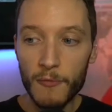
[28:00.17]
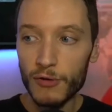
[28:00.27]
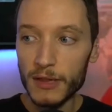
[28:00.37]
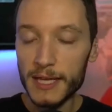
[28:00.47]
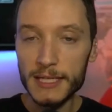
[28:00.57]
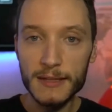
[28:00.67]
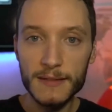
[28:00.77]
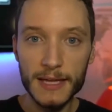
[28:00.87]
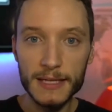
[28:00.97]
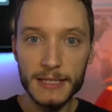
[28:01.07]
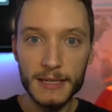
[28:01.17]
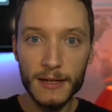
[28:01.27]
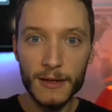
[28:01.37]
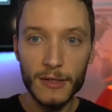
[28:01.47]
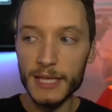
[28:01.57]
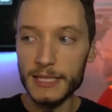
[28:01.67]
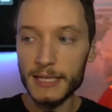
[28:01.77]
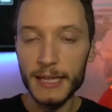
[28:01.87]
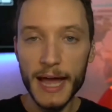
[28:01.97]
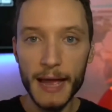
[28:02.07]
released these
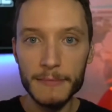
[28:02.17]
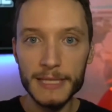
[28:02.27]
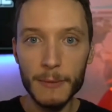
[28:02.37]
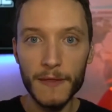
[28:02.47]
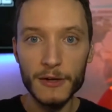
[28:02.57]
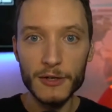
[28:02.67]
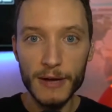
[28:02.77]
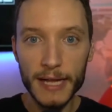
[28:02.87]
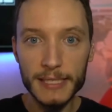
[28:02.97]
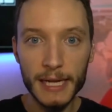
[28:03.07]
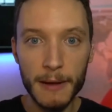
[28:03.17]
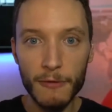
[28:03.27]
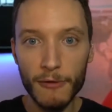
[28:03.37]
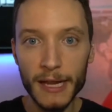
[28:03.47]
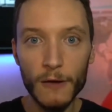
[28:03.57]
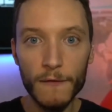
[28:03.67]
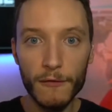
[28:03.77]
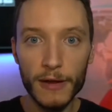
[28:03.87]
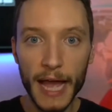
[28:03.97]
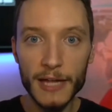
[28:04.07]
claims that were then translated by Radio
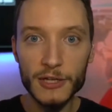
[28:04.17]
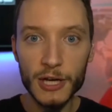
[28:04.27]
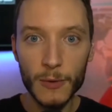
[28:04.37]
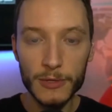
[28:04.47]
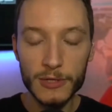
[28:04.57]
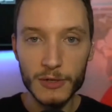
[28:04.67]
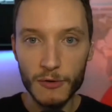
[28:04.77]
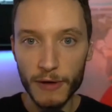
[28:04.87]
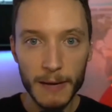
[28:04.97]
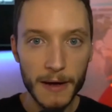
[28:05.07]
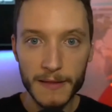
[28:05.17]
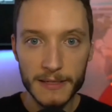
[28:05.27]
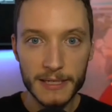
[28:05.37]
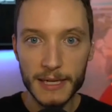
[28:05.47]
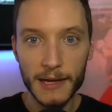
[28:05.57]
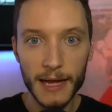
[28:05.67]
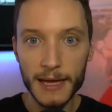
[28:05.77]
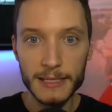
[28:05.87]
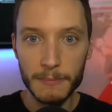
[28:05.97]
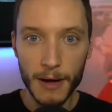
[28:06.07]
Free Asia, which is created by the
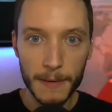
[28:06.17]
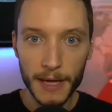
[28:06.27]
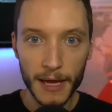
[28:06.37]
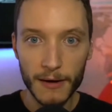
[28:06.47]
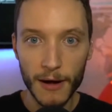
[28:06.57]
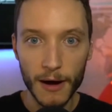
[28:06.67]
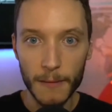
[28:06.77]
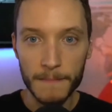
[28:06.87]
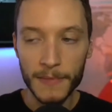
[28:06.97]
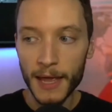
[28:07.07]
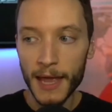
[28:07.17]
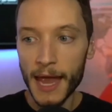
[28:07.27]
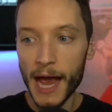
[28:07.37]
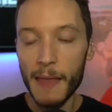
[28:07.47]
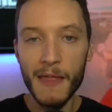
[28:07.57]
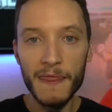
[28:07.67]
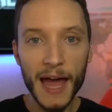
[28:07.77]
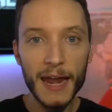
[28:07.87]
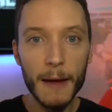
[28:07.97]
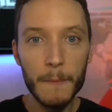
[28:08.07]
CIA as a propaganda arm. And then
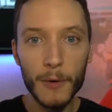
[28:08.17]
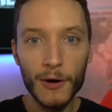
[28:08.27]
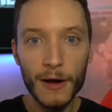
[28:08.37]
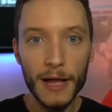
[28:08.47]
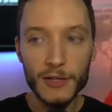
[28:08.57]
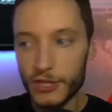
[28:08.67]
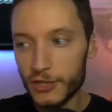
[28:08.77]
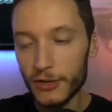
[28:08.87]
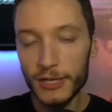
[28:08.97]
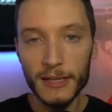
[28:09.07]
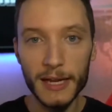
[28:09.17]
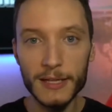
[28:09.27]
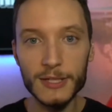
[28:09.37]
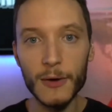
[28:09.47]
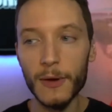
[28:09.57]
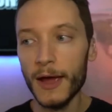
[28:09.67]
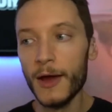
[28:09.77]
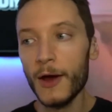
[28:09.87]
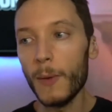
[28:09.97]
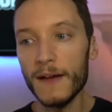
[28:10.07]
that number is just circulated. So
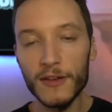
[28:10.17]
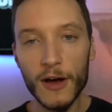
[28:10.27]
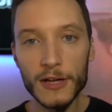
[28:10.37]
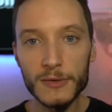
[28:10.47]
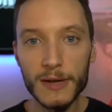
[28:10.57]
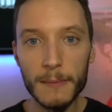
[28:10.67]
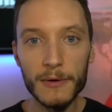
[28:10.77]
we have to also